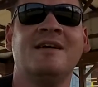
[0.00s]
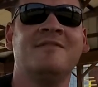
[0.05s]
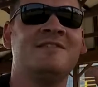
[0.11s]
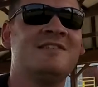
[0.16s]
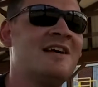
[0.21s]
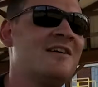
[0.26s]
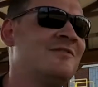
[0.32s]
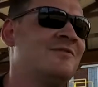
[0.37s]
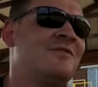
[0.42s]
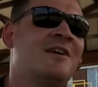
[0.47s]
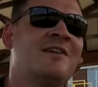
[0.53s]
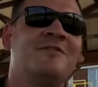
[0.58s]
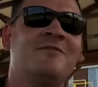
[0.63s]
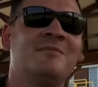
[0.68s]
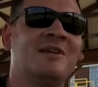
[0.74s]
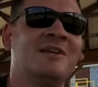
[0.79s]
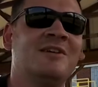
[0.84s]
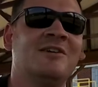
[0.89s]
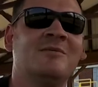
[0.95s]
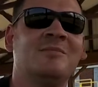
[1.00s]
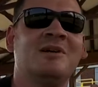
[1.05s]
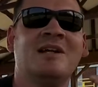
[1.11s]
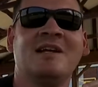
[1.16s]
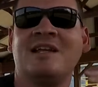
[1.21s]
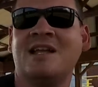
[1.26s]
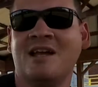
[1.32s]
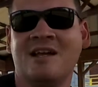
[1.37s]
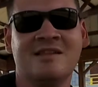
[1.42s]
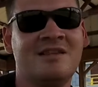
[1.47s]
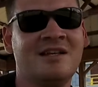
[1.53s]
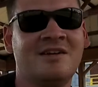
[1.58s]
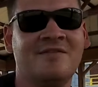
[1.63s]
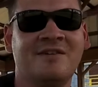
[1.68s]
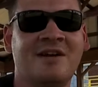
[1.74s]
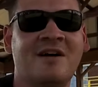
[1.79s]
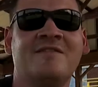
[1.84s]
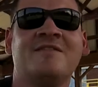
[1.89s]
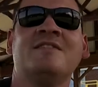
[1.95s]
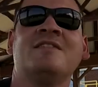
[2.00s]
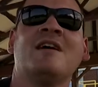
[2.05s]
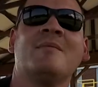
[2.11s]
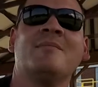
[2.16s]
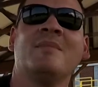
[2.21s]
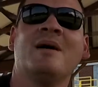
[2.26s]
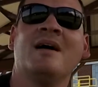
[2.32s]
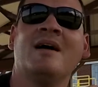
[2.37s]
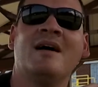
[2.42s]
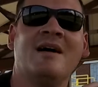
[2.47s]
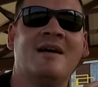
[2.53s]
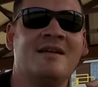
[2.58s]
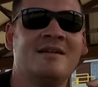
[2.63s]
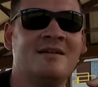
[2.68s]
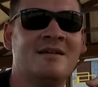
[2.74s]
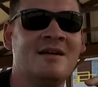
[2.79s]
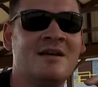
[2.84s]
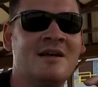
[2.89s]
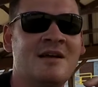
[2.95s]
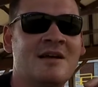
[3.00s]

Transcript: It sounds very familiar, but I can't think of it off the top of my head.